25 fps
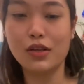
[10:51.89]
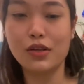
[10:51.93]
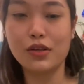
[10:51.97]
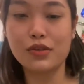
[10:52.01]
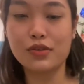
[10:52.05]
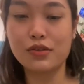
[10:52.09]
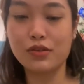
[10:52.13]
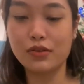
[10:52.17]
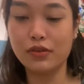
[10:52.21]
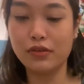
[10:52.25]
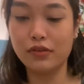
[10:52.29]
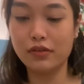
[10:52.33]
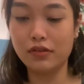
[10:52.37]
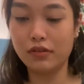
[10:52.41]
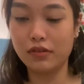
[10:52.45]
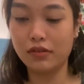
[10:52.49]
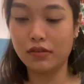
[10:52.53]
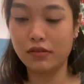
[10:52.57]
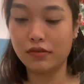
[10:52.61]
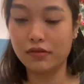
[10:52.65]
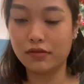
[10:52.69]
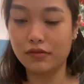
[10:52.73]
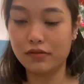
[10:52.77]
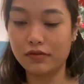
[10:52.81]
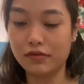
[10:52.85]
So you
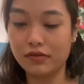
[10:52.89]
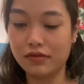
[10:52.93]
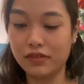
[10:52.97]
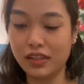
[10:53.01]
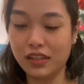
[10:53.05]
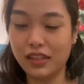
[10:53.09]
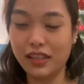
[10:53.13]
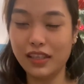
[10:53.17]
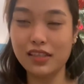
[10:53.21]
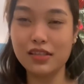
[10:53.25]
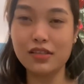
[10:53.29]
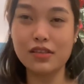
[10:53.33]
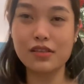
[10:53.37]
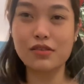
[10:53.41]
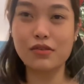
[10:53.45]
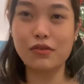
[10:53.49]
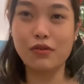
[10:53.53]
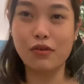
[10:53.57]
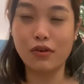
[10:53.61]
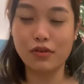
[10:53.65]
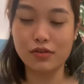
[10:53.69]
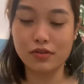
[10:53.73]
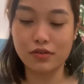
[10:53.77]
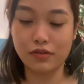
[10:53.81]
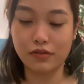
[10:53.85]
know the thing just
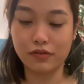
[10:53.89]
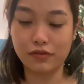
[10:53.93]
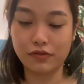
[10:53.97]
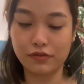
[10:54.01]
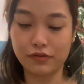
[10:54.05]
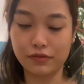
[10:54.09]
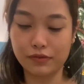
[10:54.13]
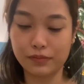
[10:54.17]
goes off